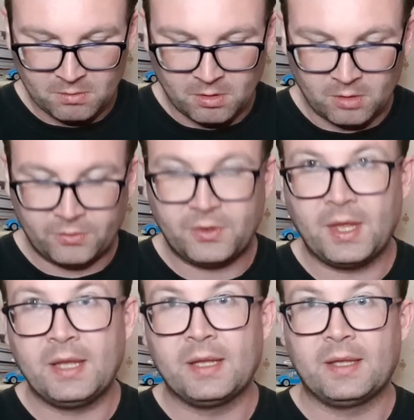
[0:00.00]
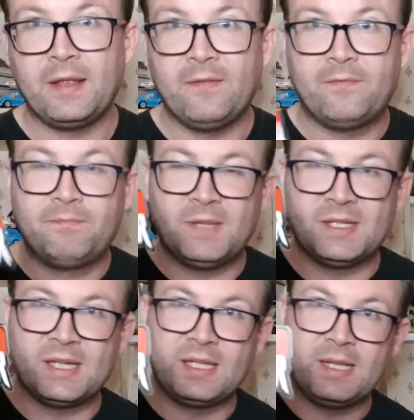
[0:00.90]
odd thing that they've
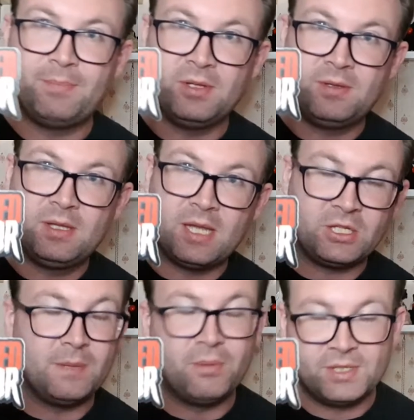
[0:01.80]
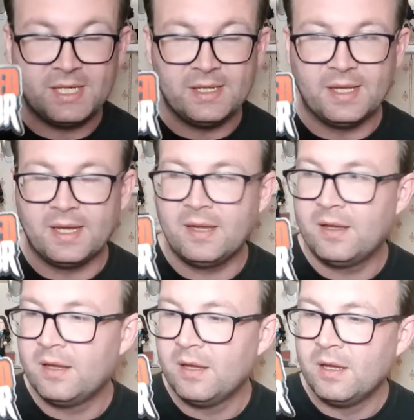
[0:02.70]
decided to put, actually put in there.
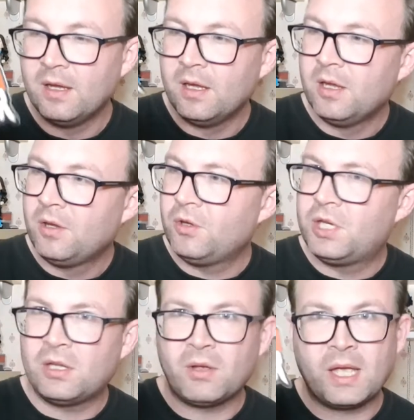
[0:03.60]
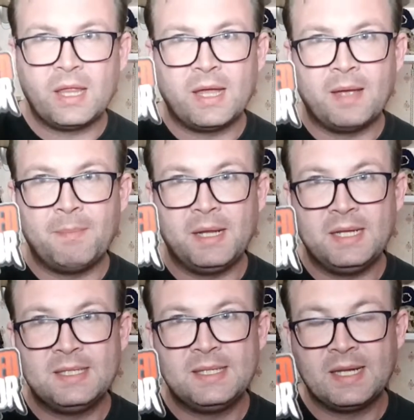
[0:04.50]
Usually don't get that many
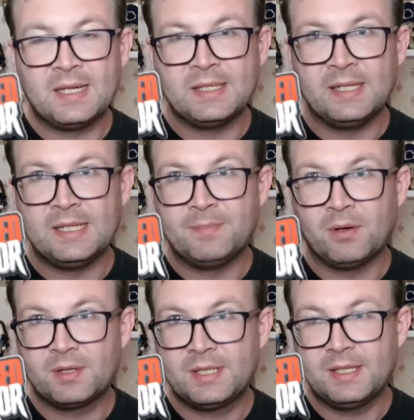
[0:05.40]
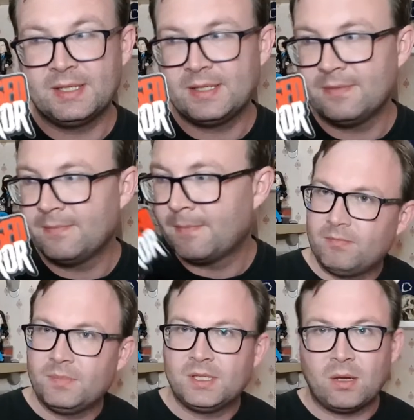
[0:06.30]
stickers in these boxes.
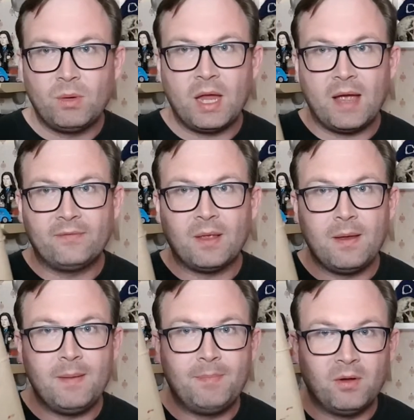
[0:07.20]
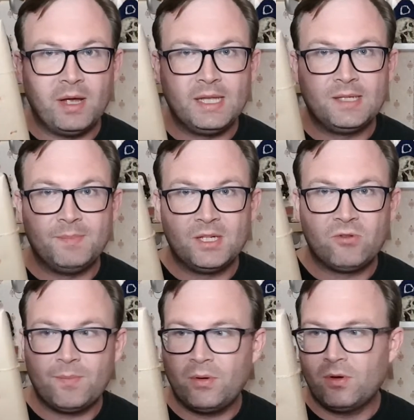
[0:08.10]
So we have the Blind
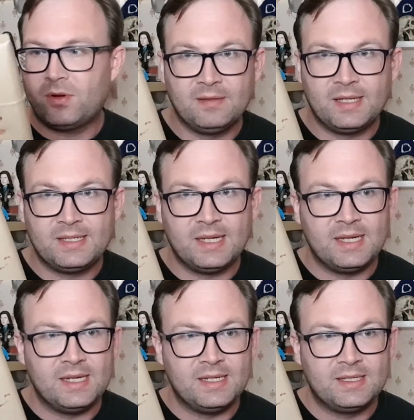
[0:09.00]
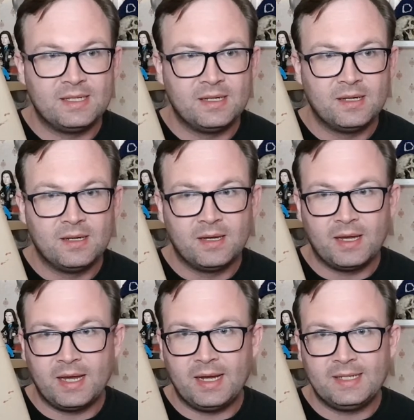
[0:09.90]
Mystery Book. This is
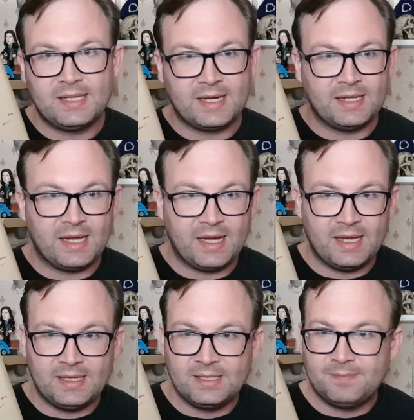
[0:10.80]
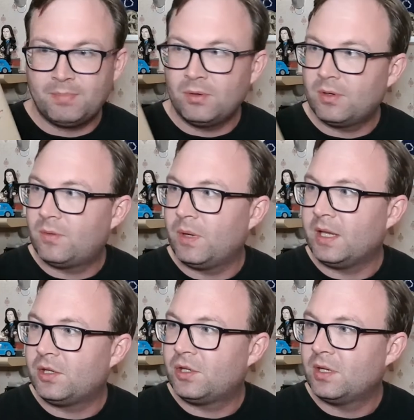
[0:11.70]
a second-hand book,
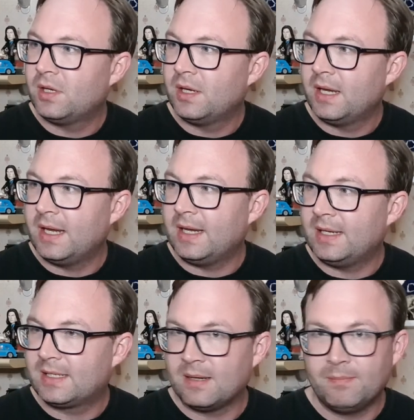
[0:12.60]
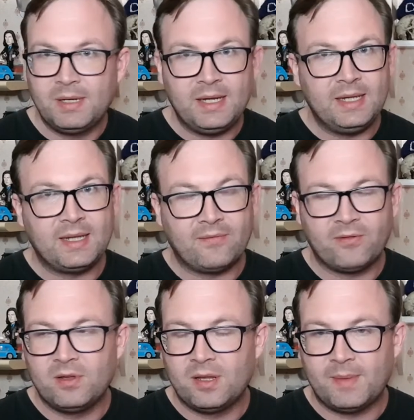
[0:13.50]
which is completely
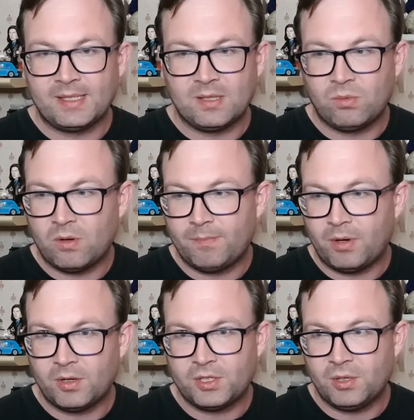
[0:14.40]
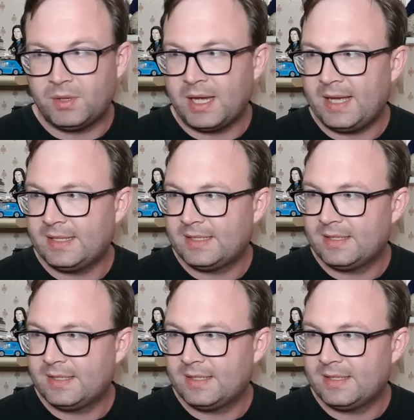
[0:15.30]
different no matter what box you get.